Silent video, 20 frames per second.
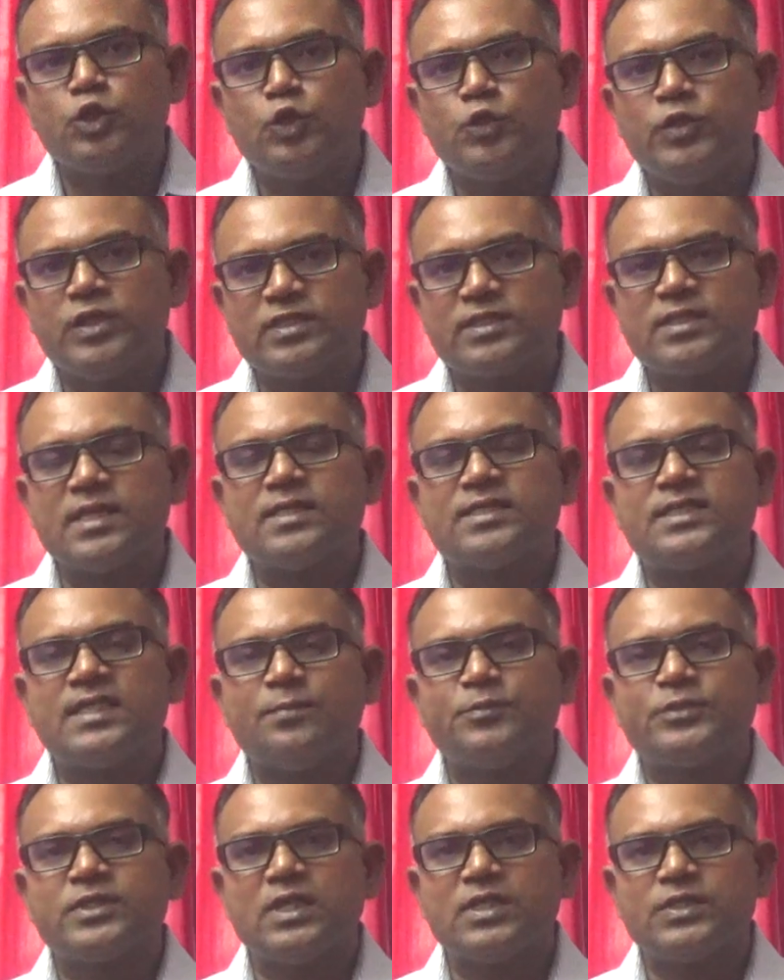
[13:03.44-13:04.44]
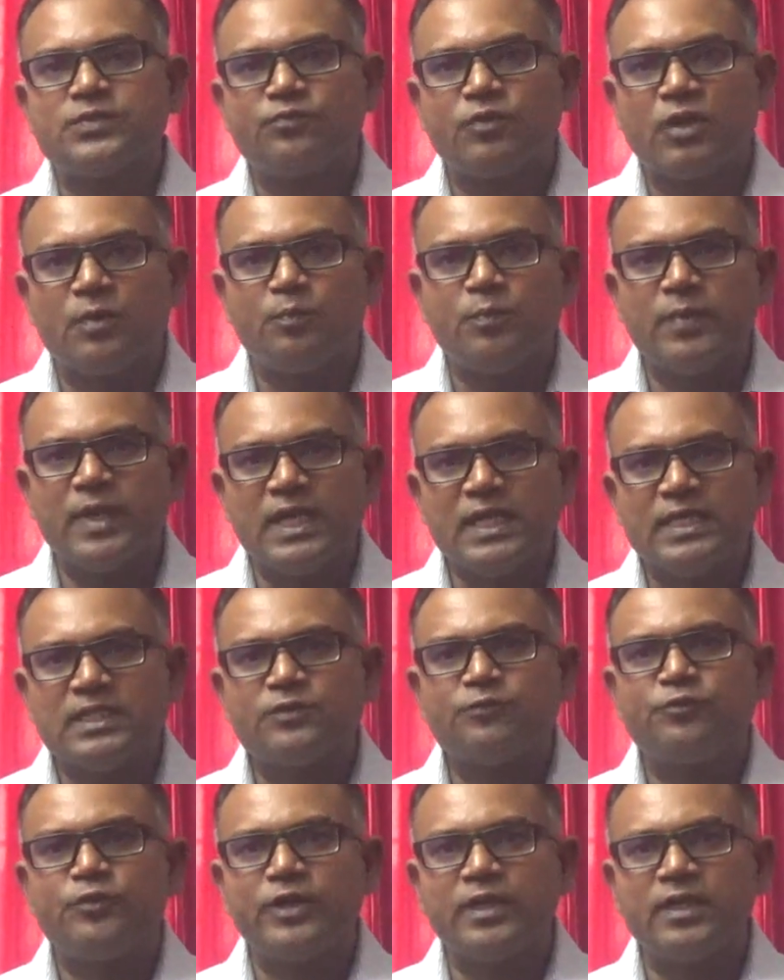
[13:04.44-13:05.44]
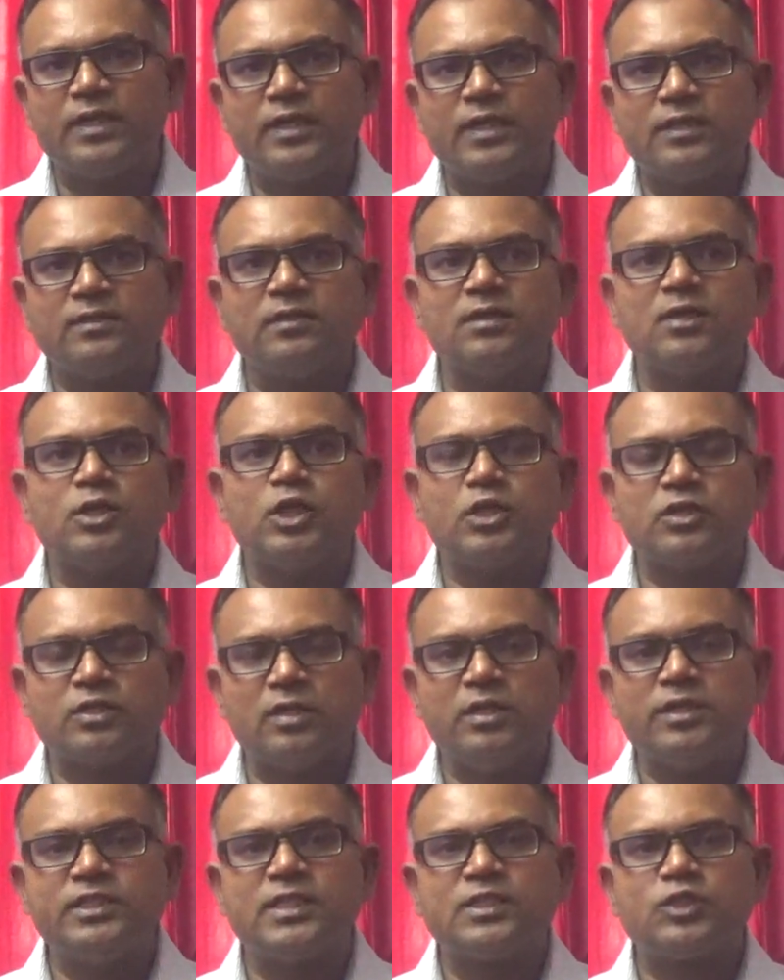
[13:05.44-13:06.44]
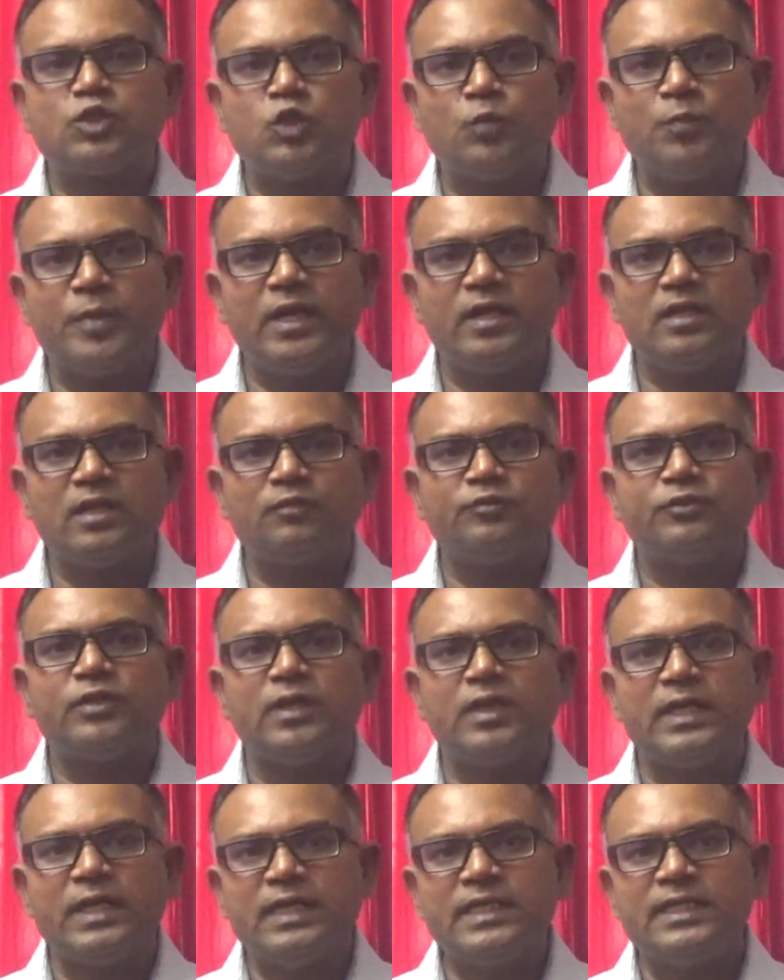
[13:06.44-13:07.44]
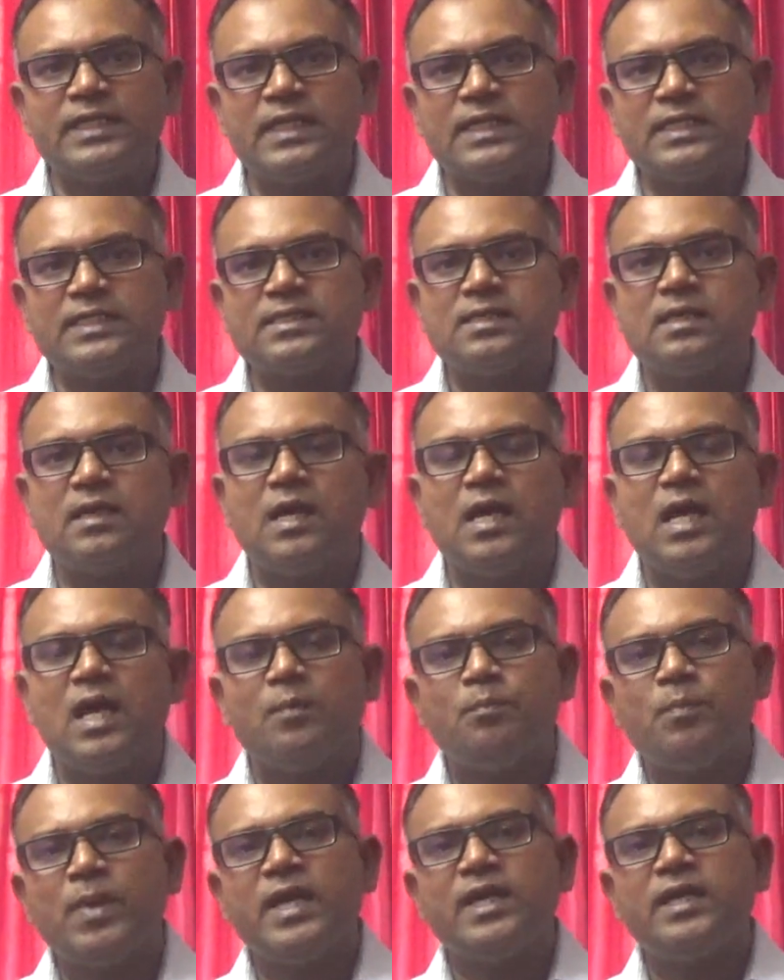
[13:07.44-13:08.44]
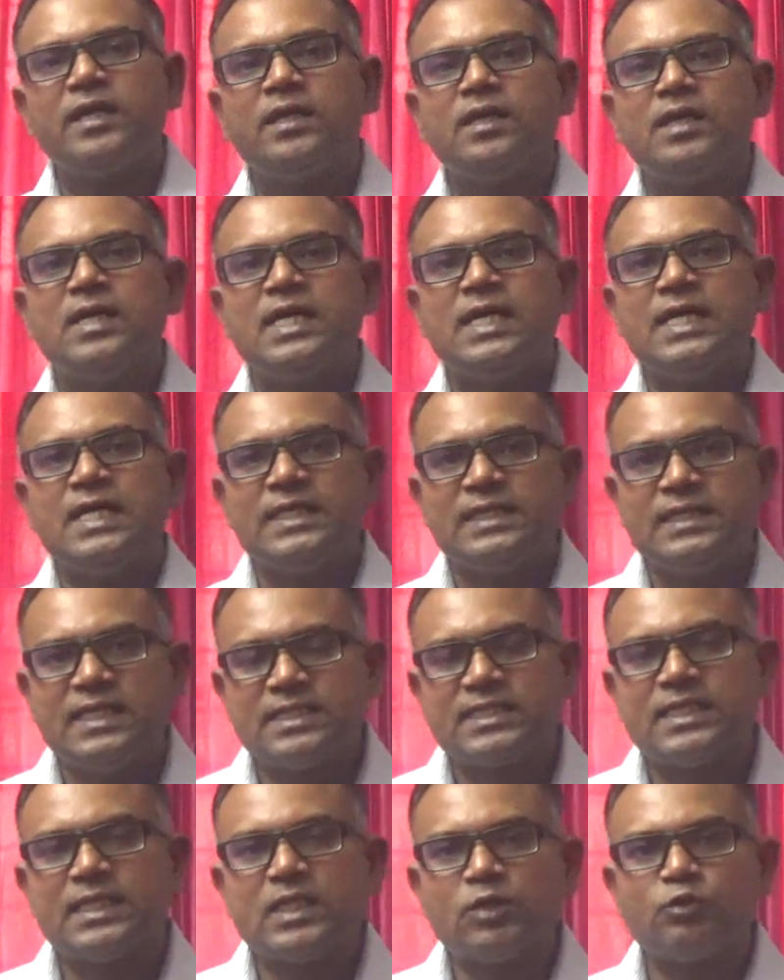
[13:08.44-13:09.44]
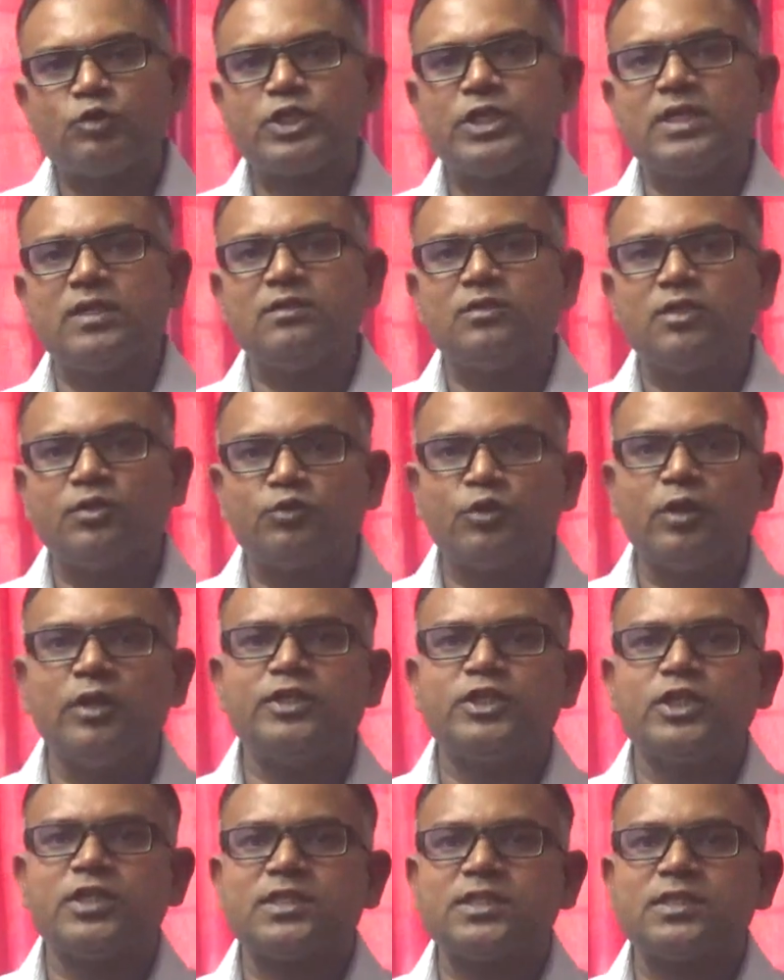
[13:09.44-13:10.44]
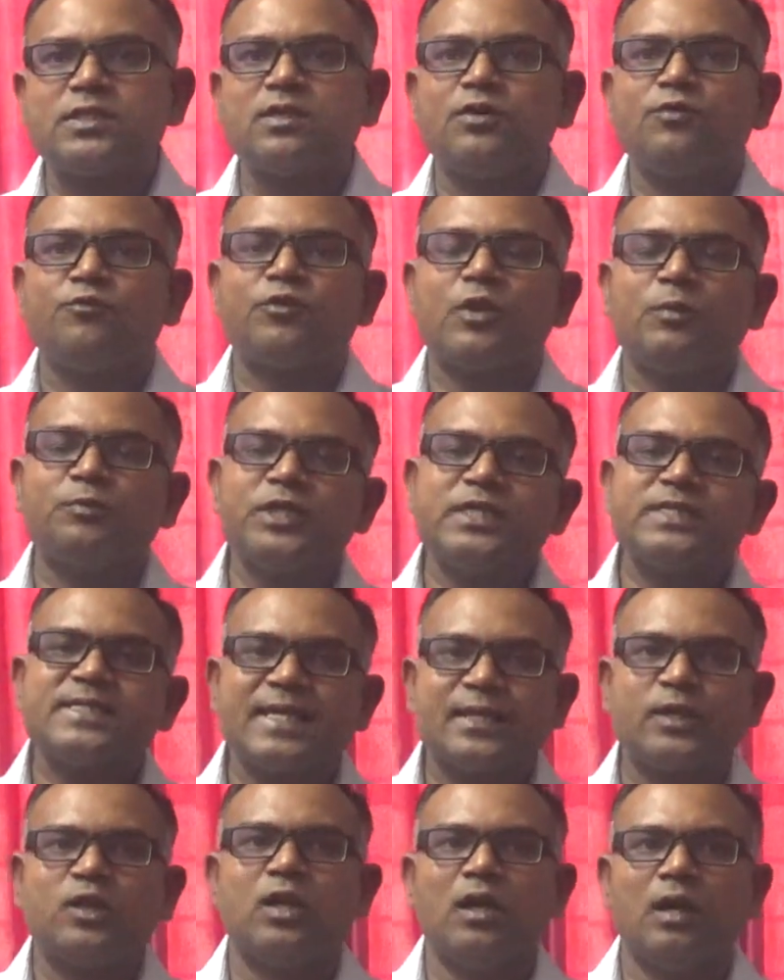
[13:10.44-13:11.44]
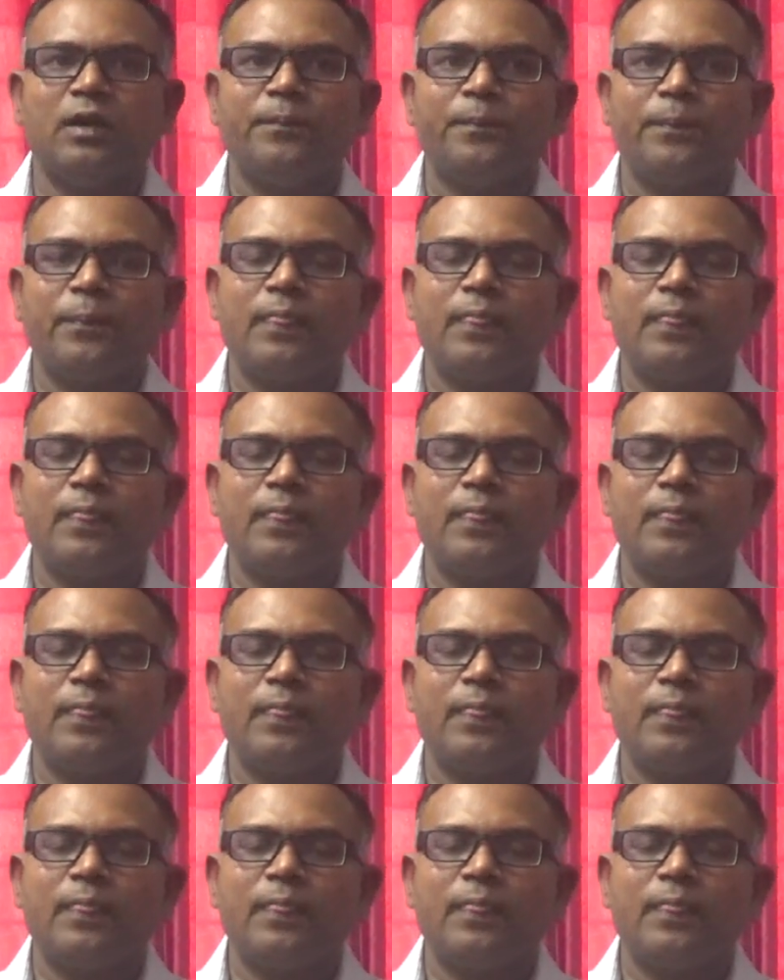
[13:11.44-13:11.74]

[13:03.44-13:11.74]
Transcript: to distance themselves from interfering in the religious domain of the Indians by distinguishing the religious from the secular.